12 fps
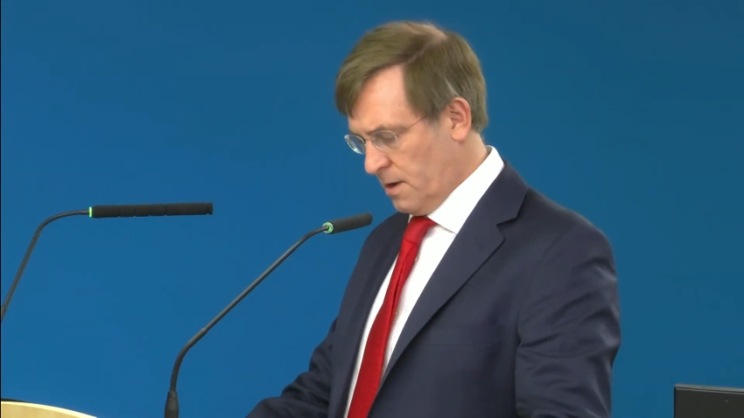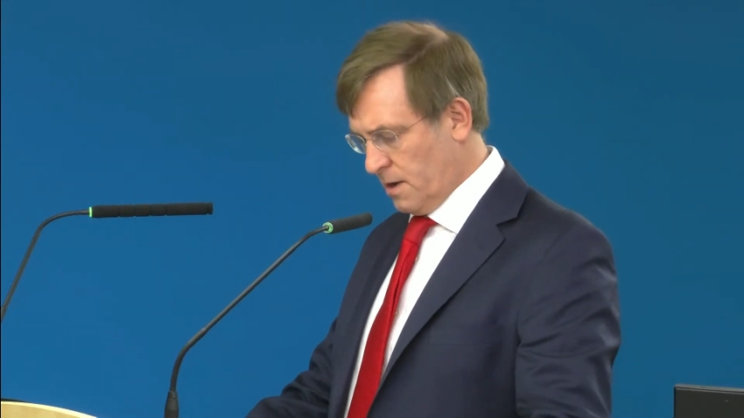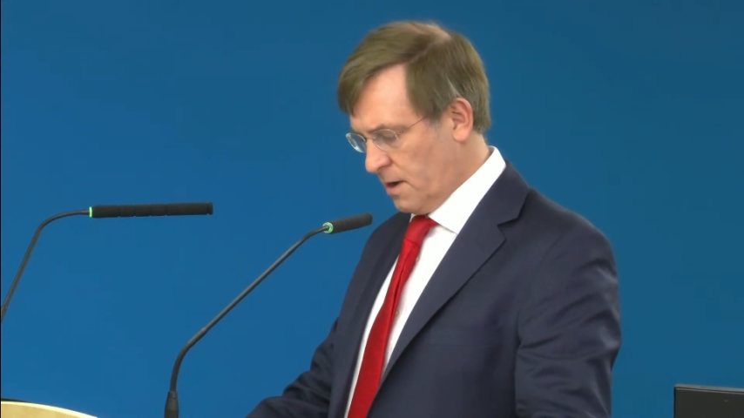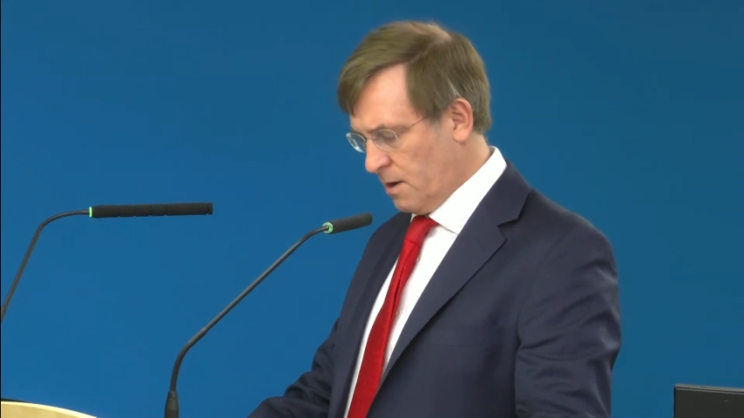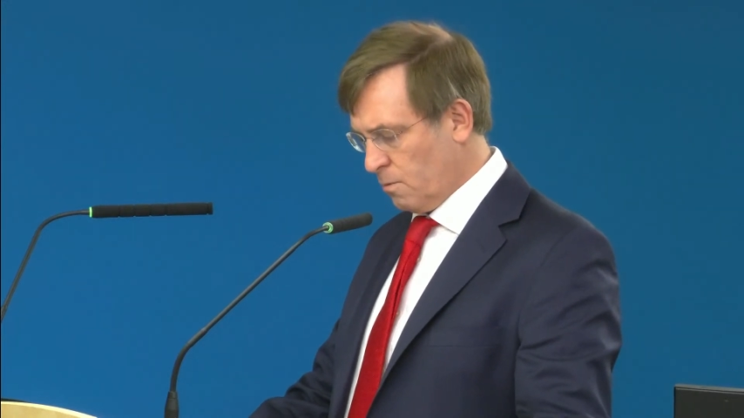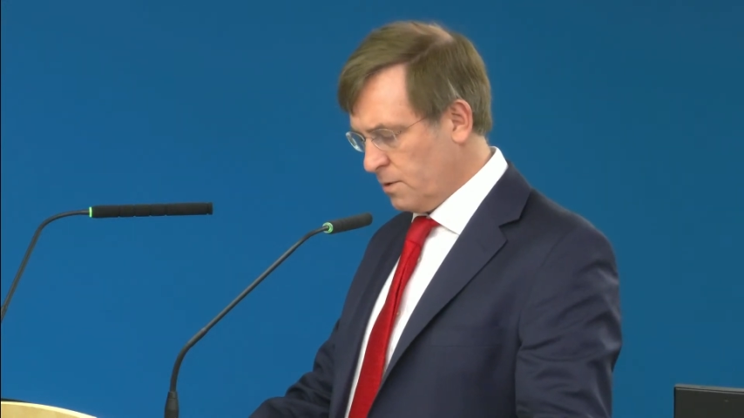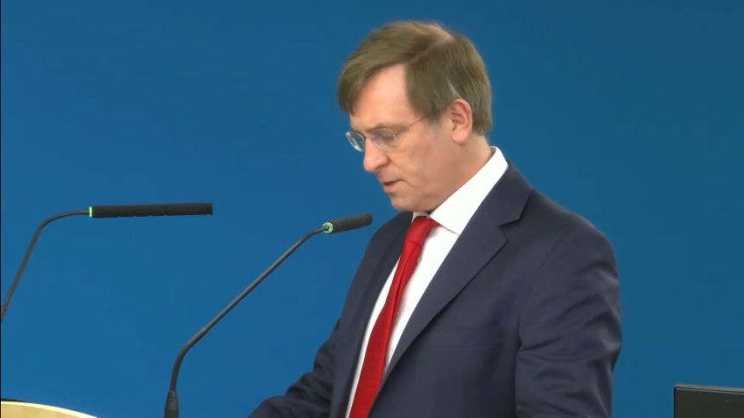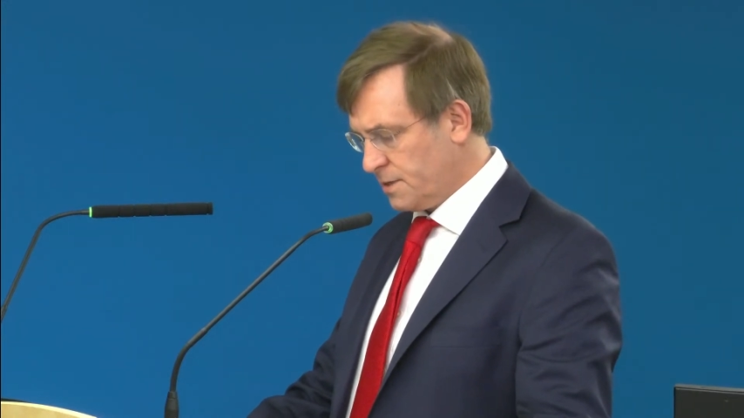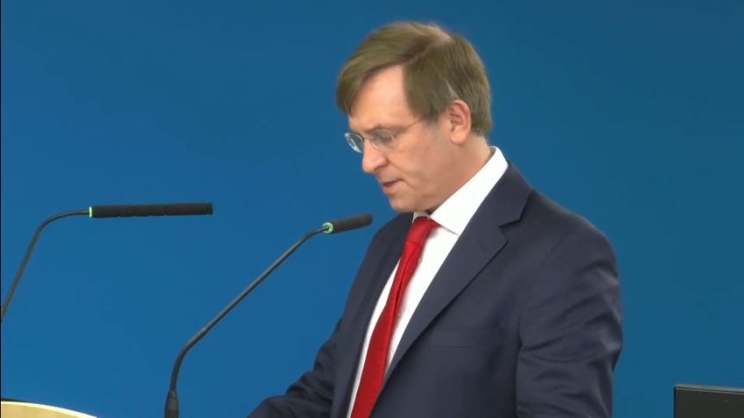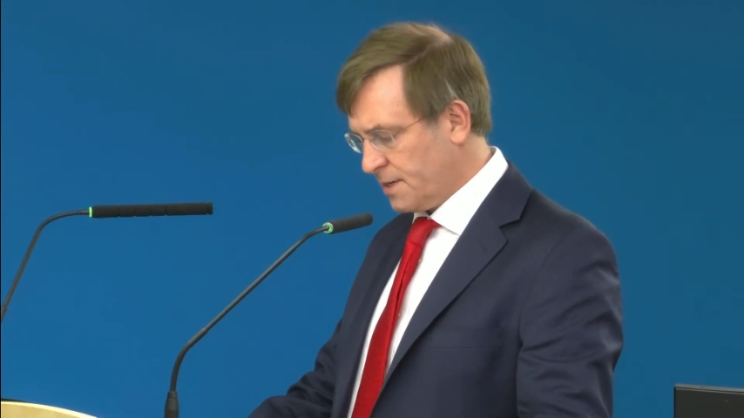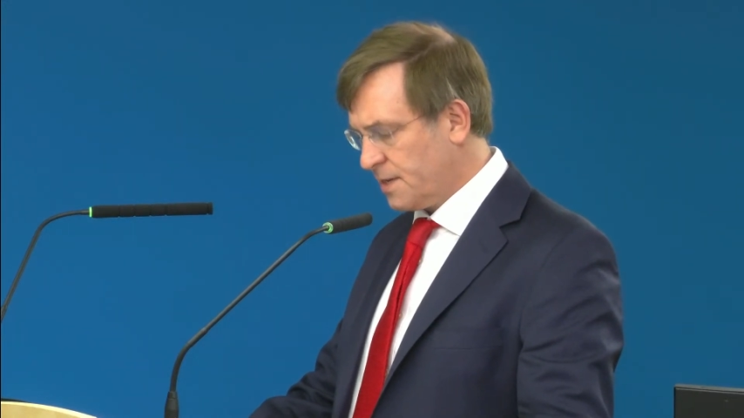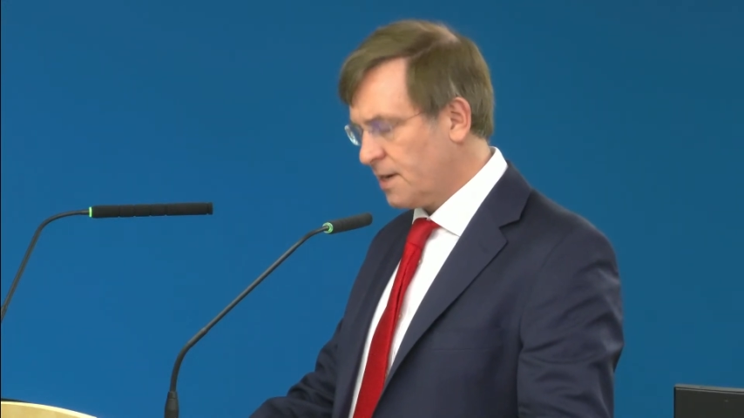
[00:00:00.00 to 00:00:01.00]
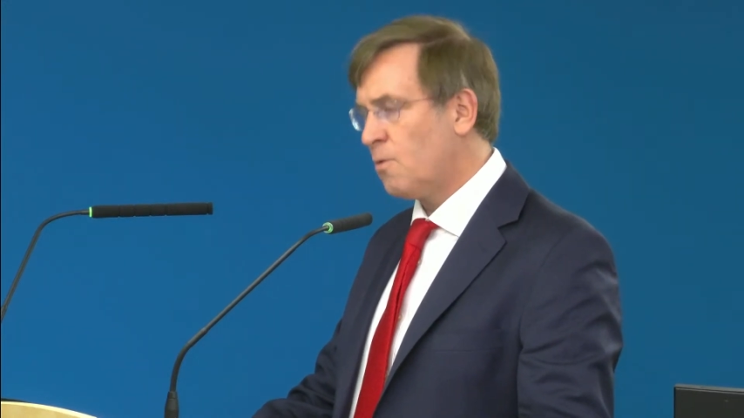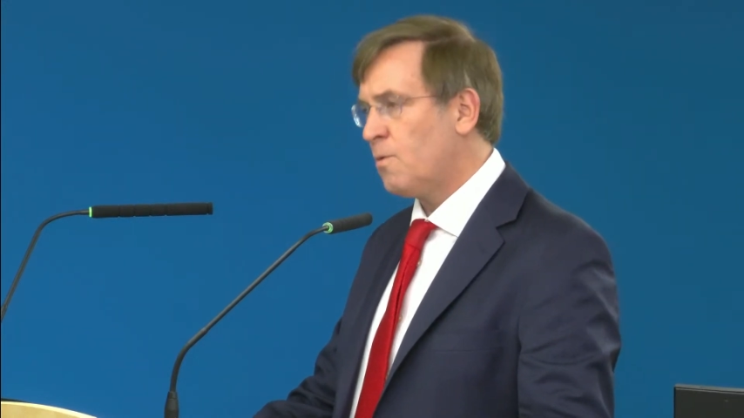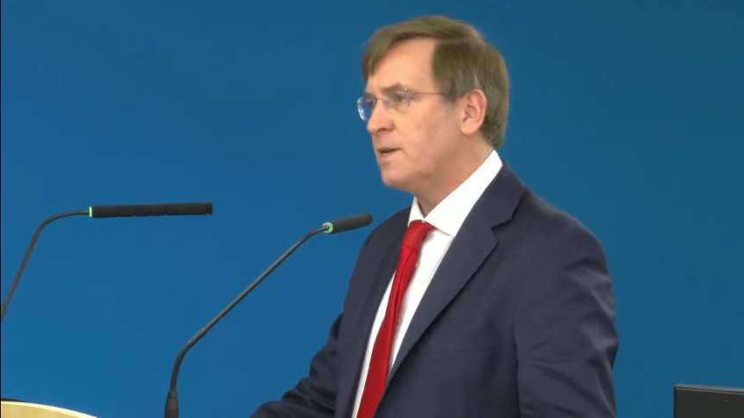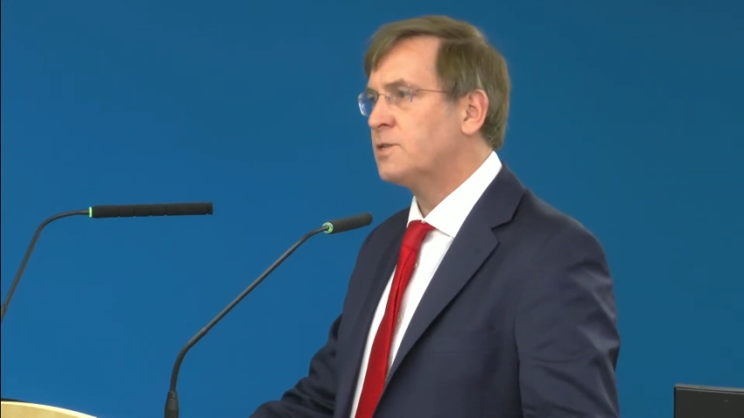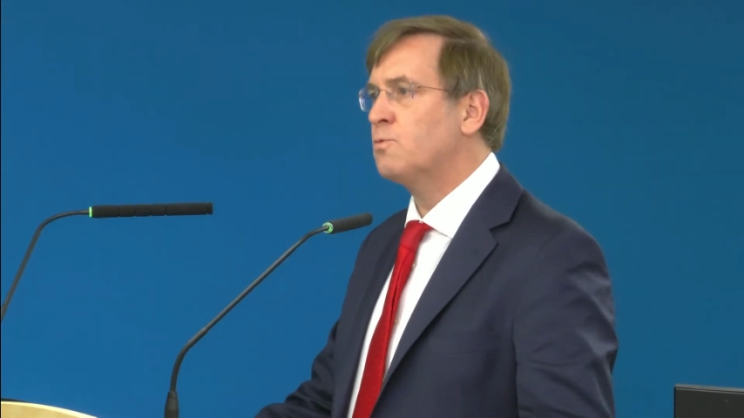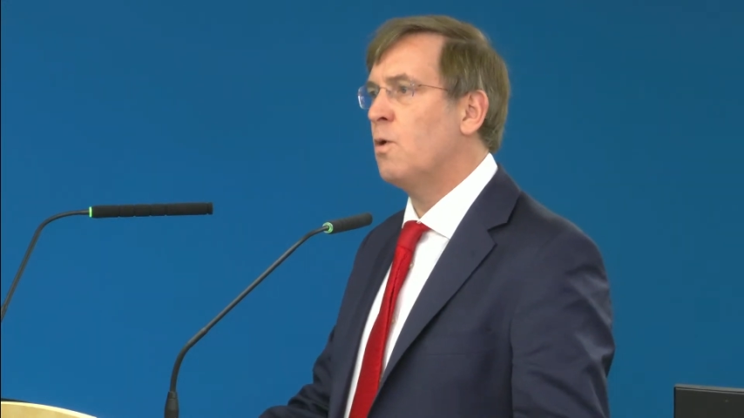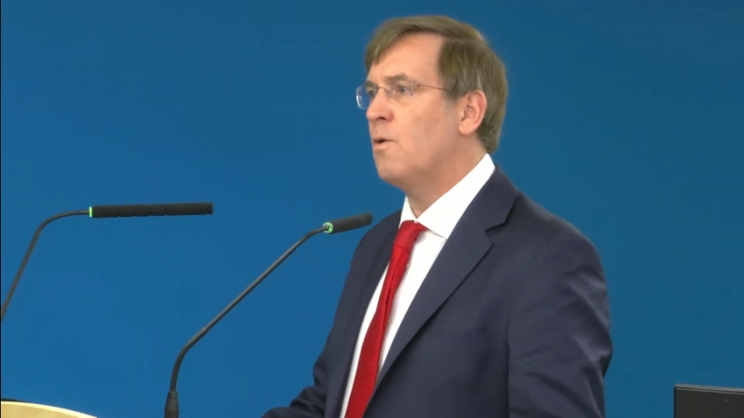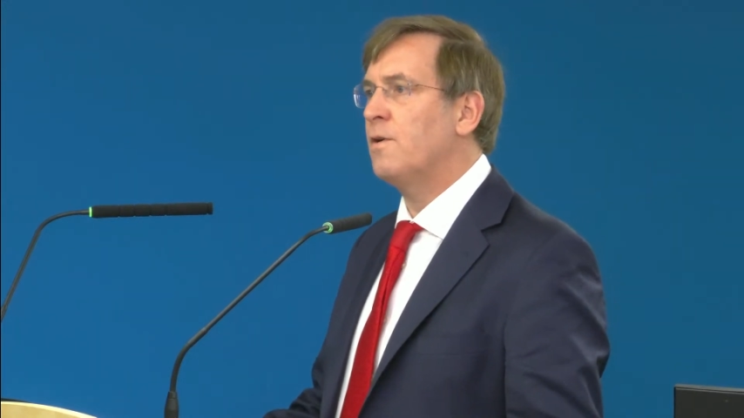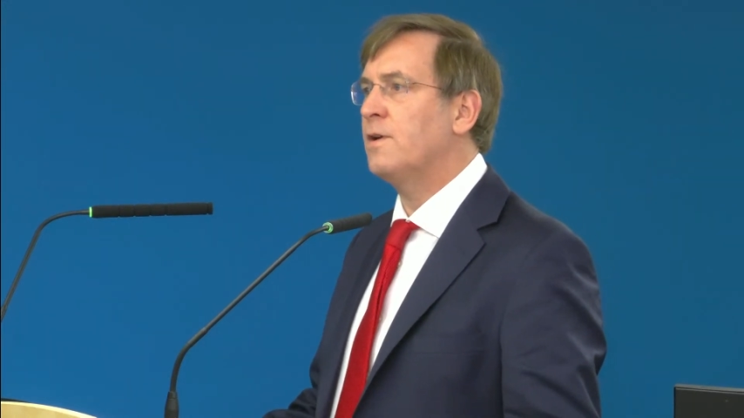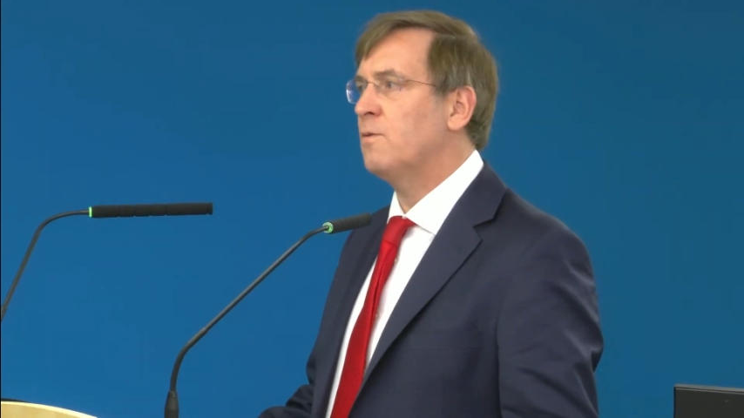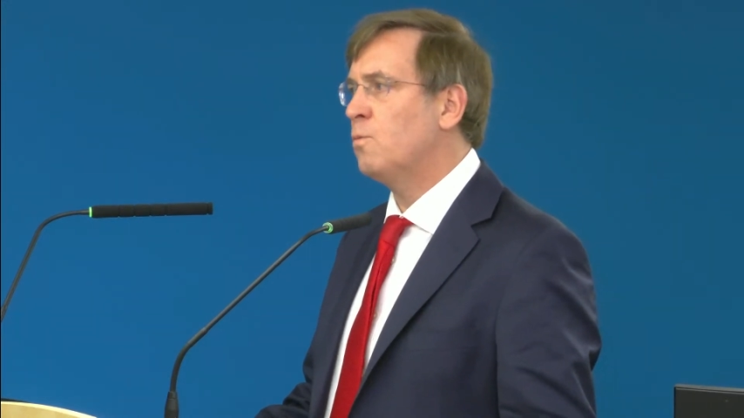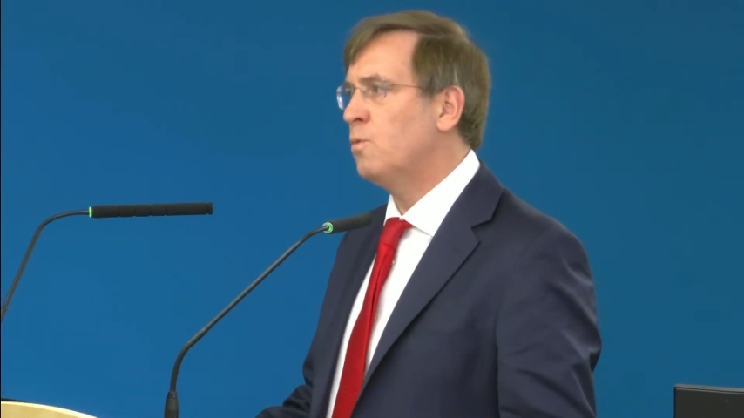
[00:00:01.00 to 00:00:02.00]
was that an arrest
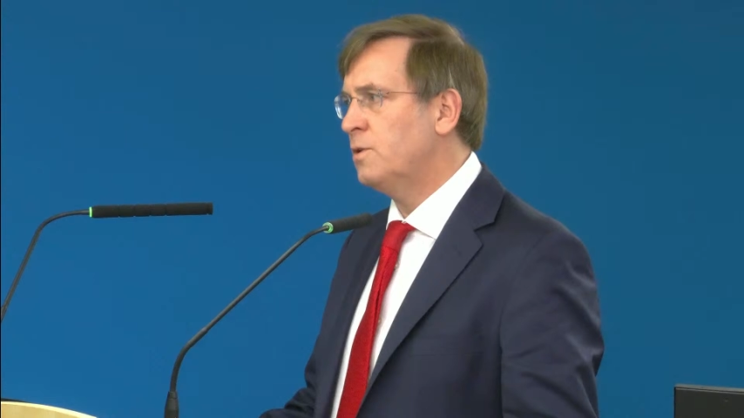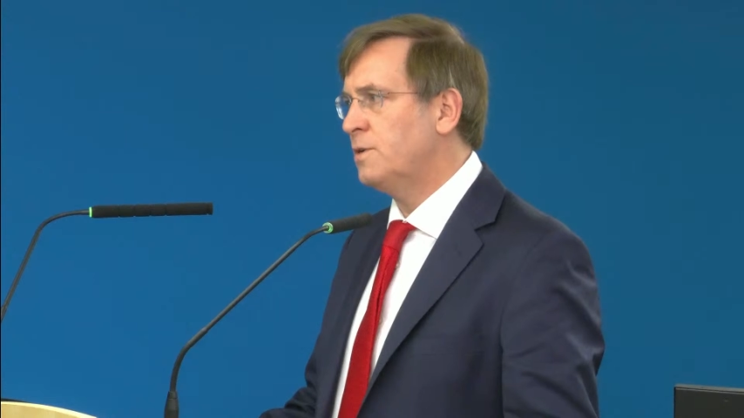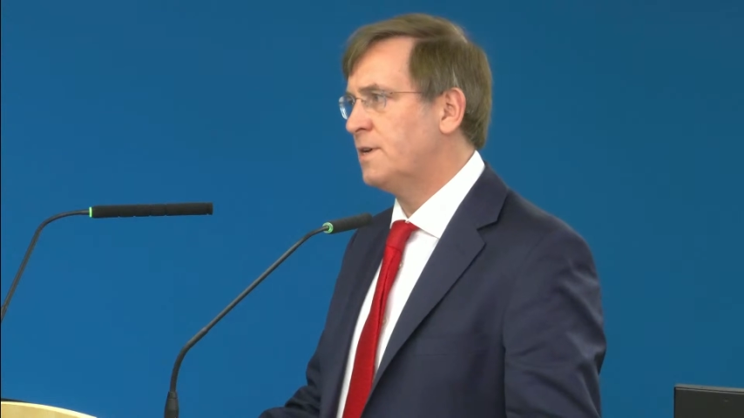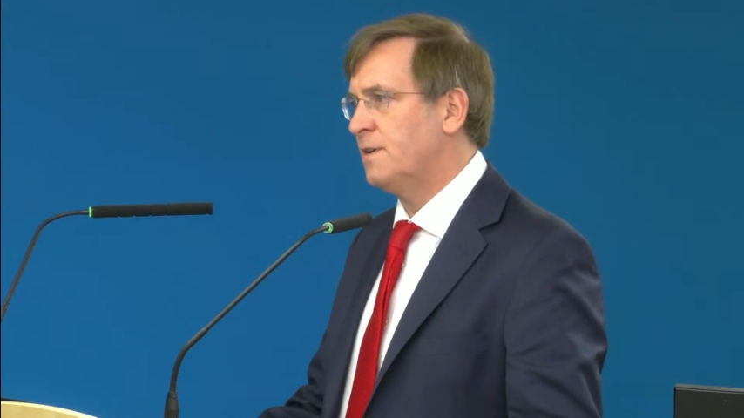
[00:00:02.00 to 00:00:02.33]
warrant would